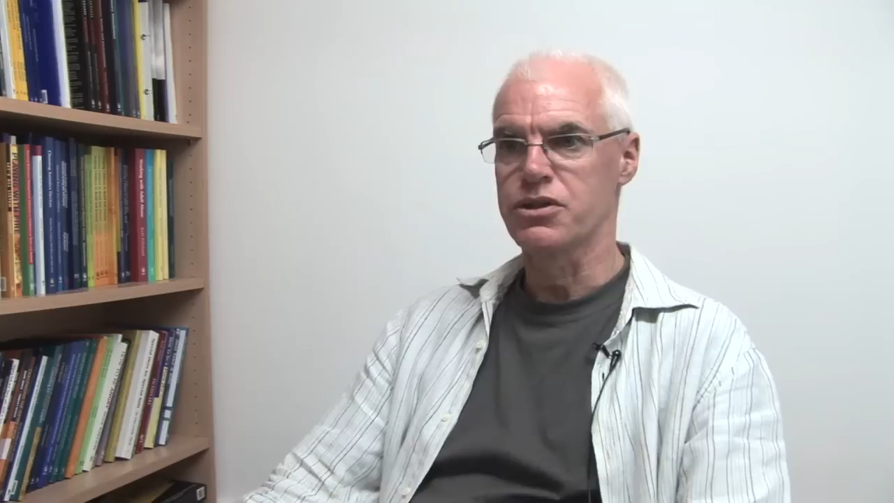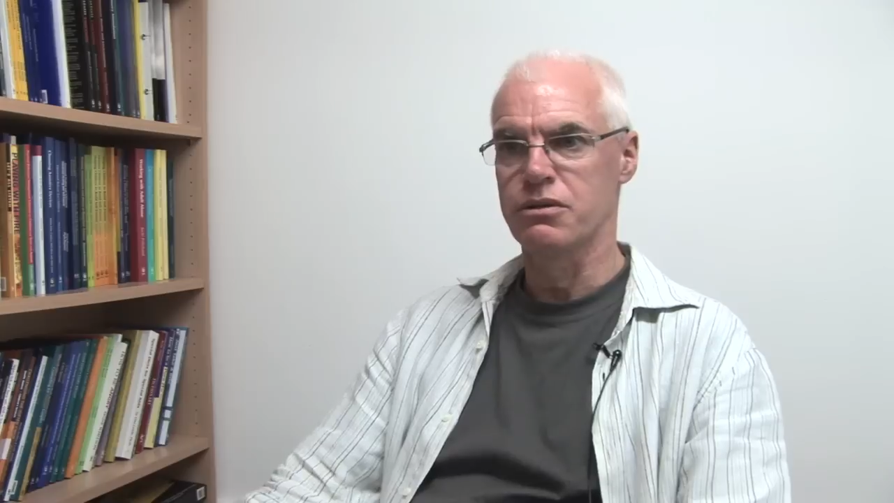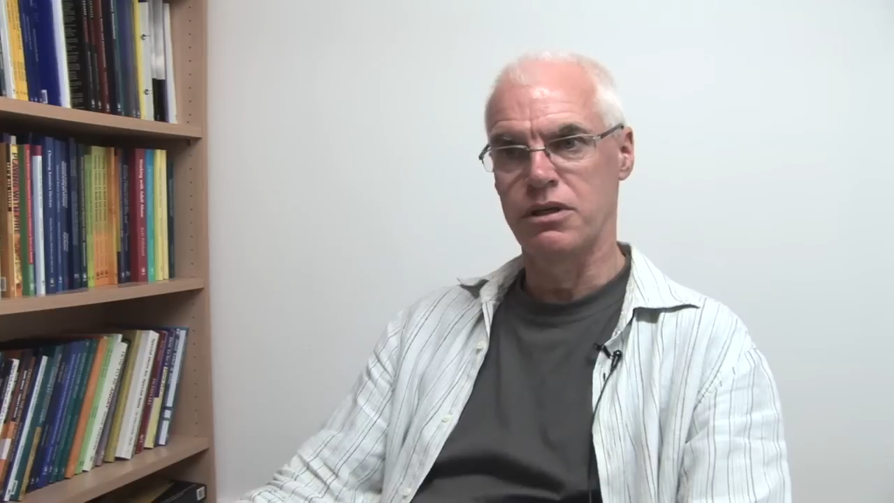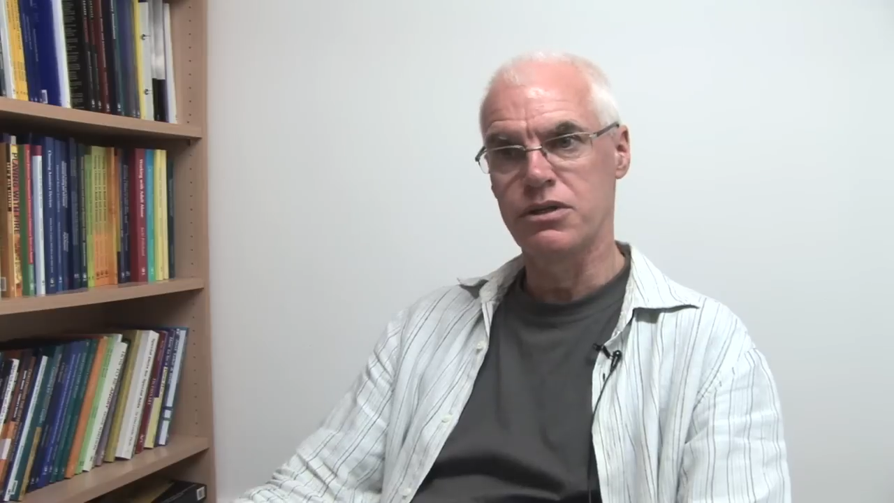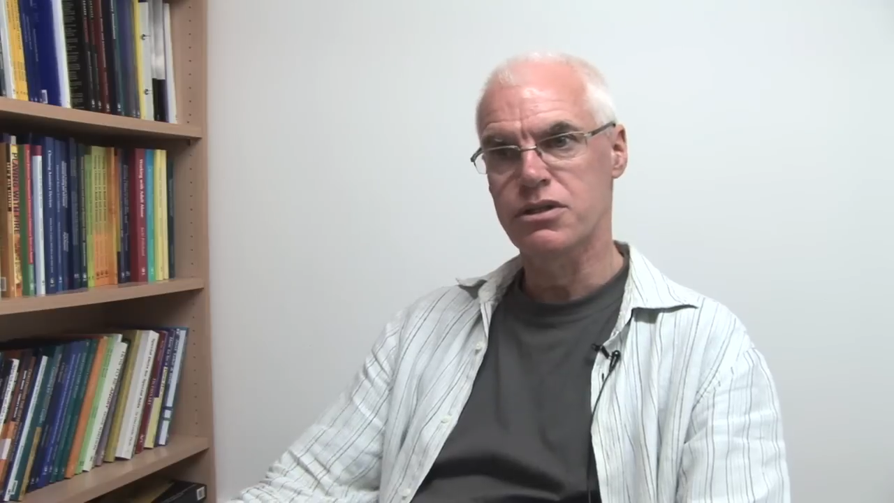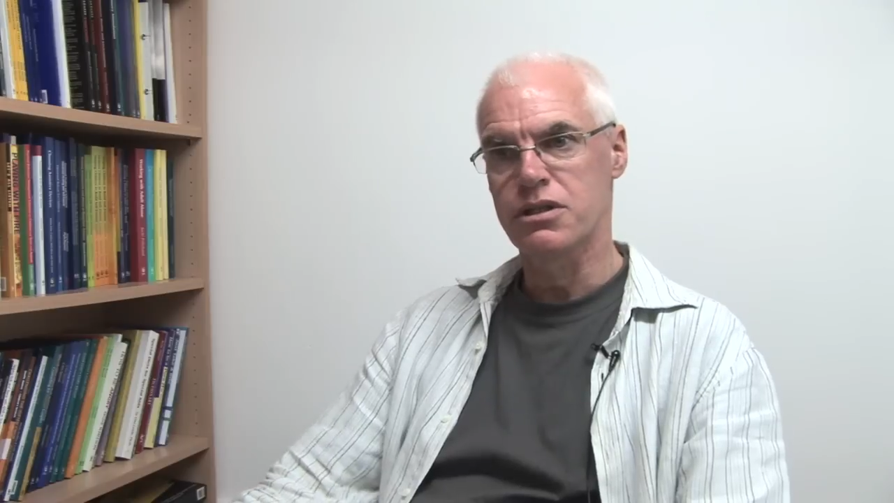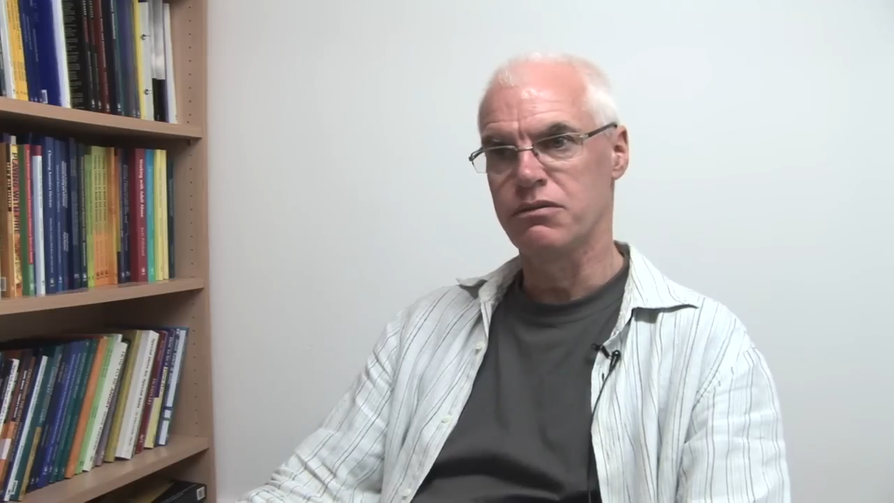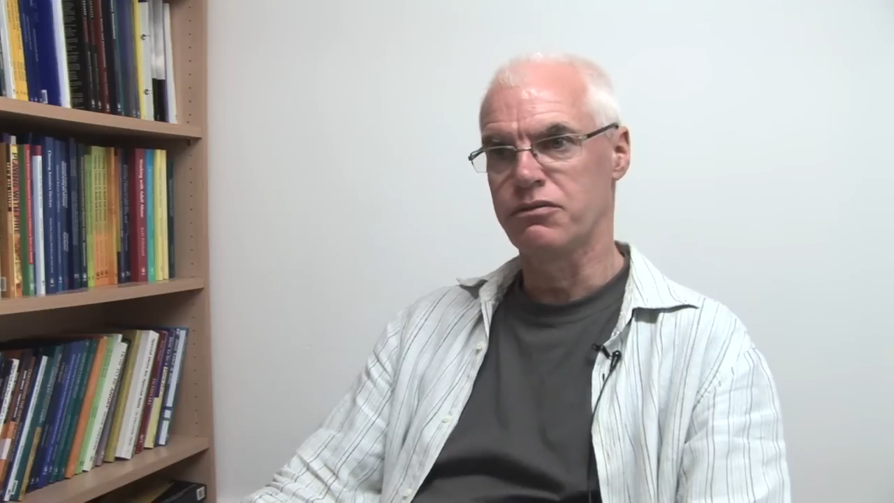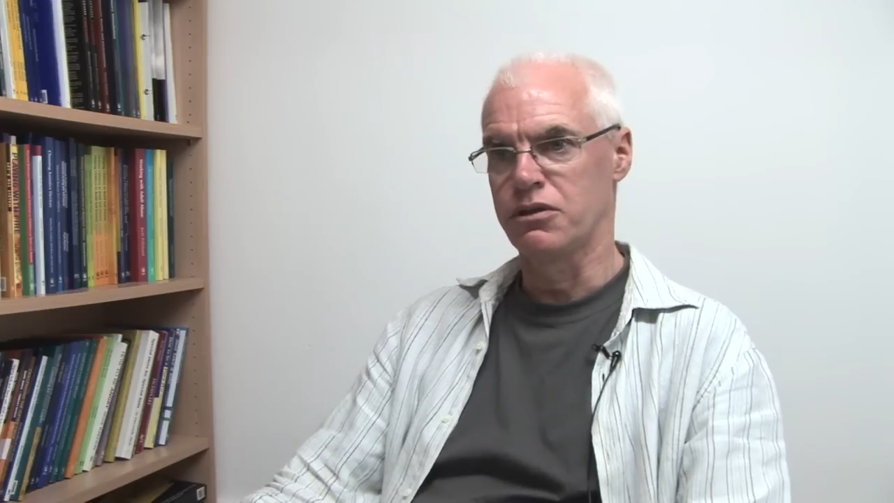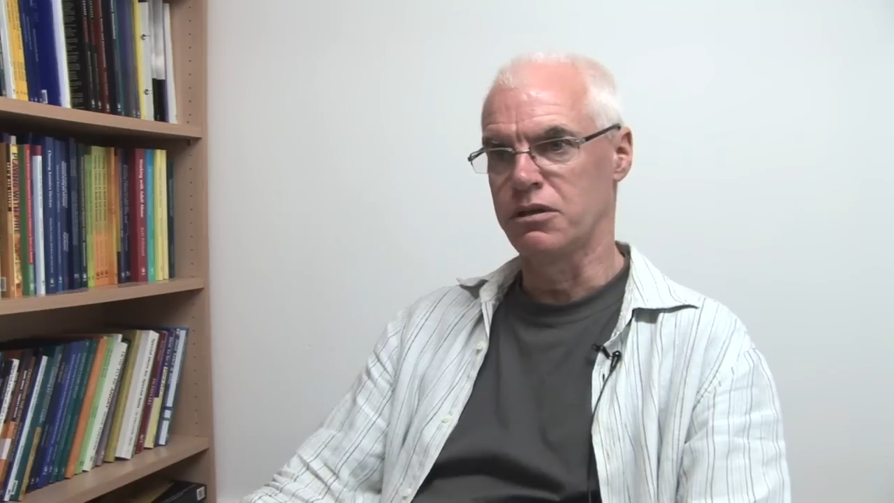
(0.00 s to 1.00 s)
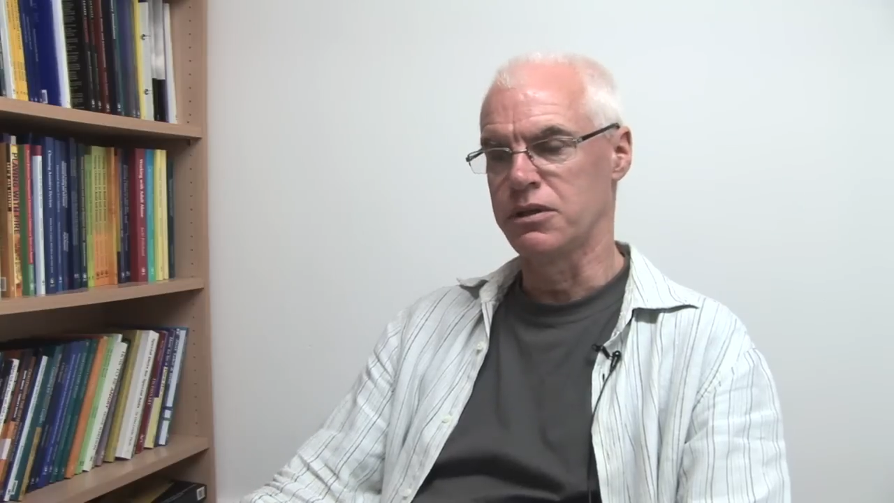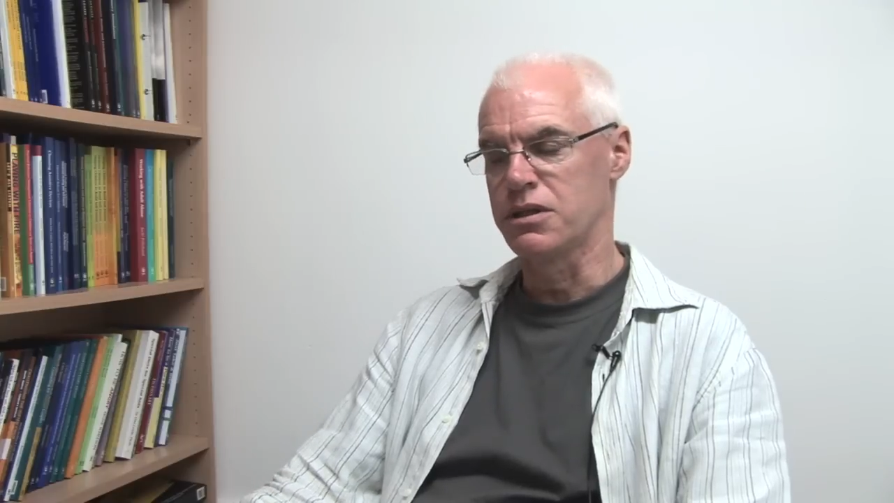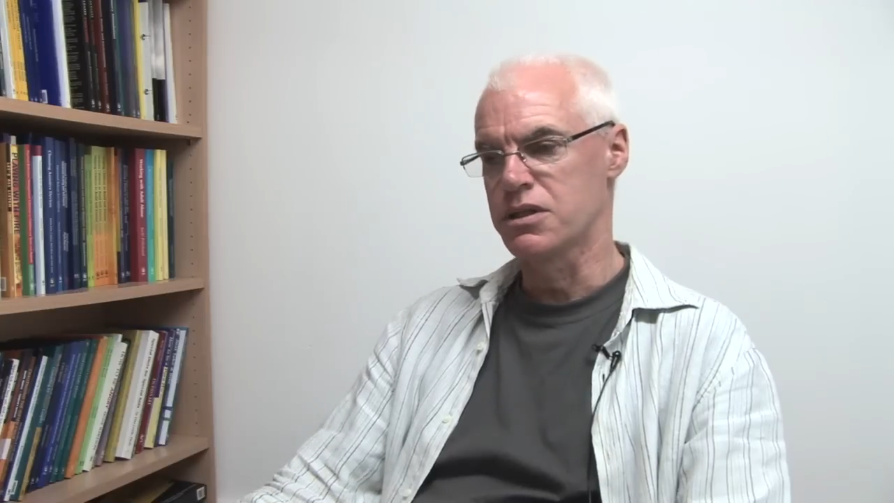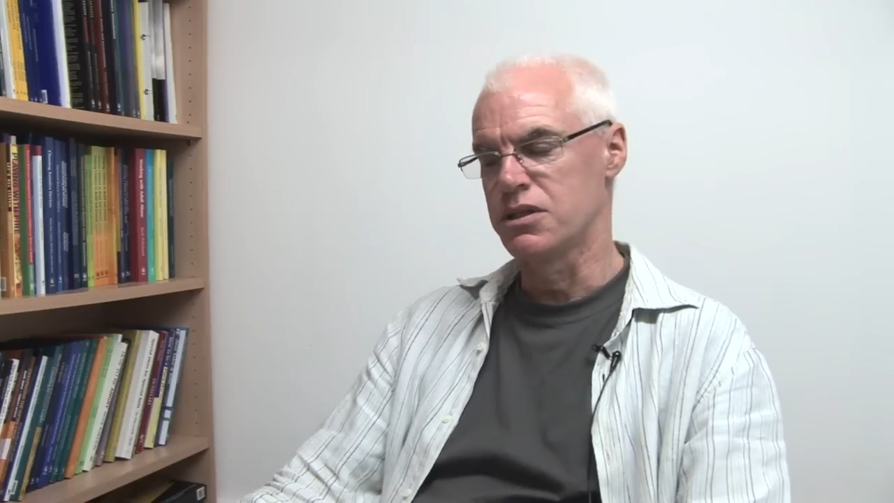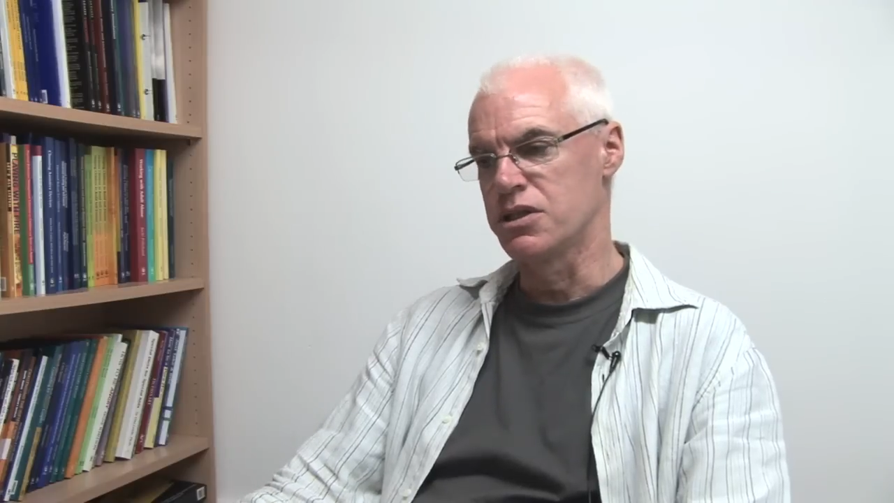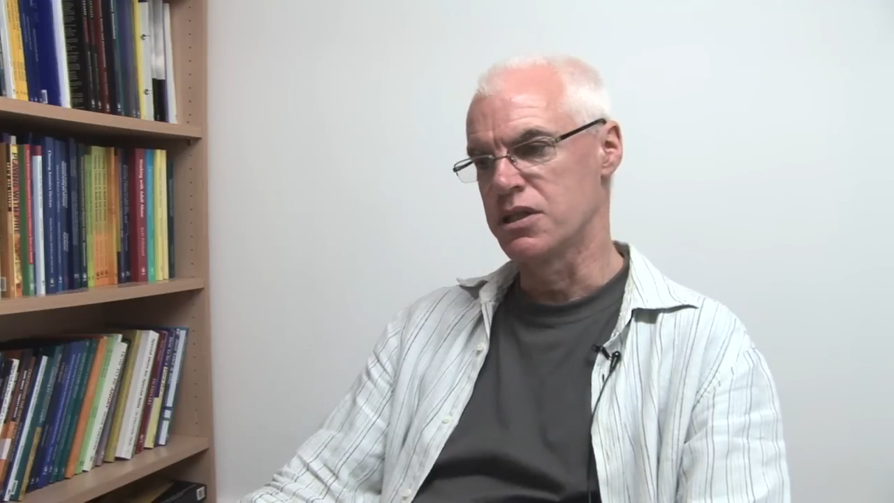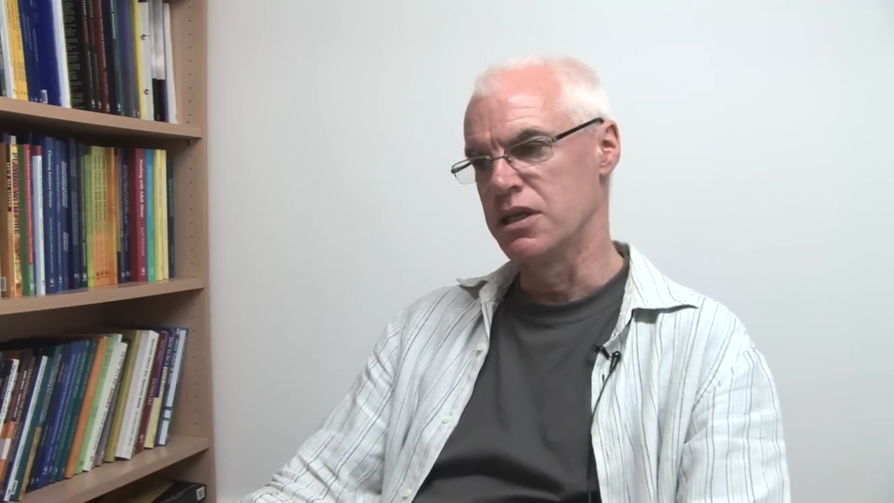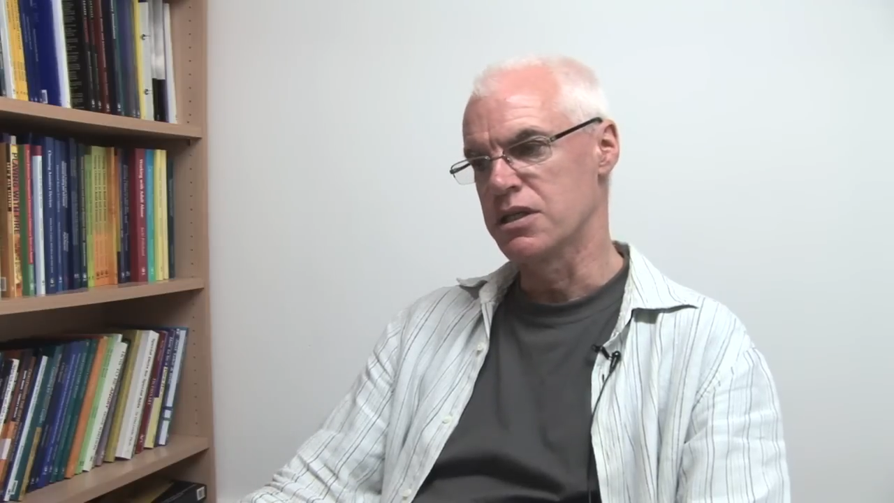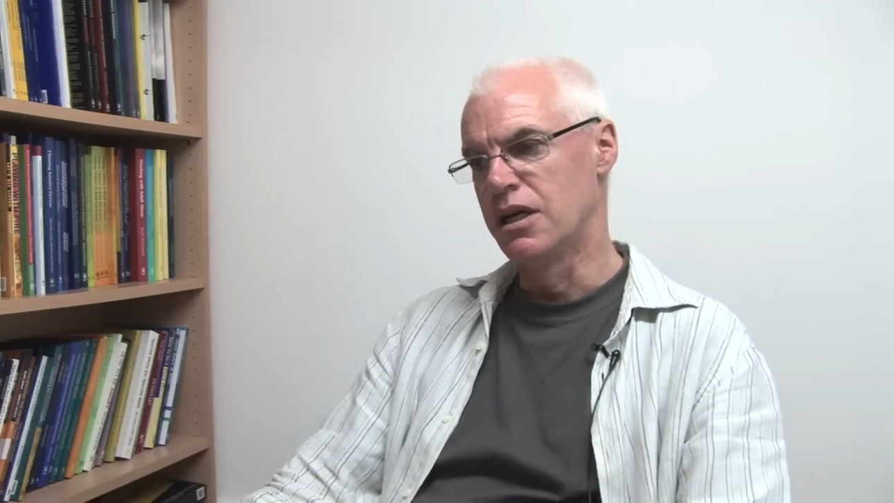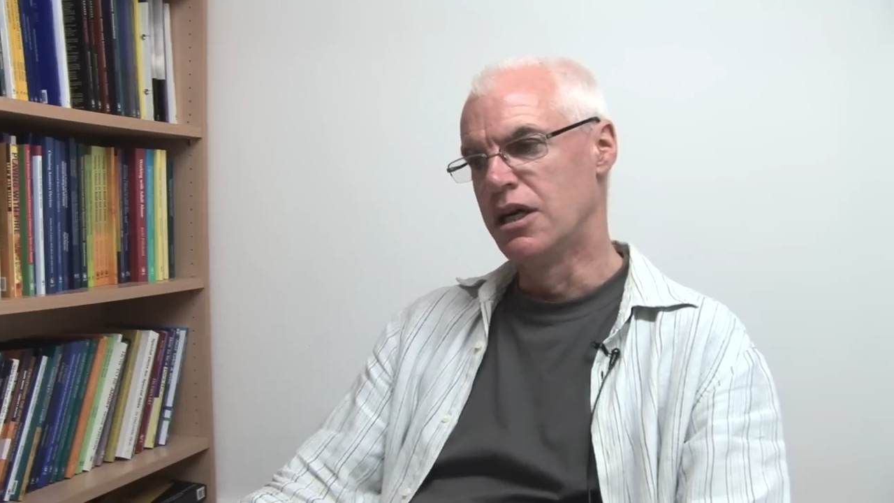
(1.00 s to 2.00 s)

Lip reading: who are interested in phenomena such as these.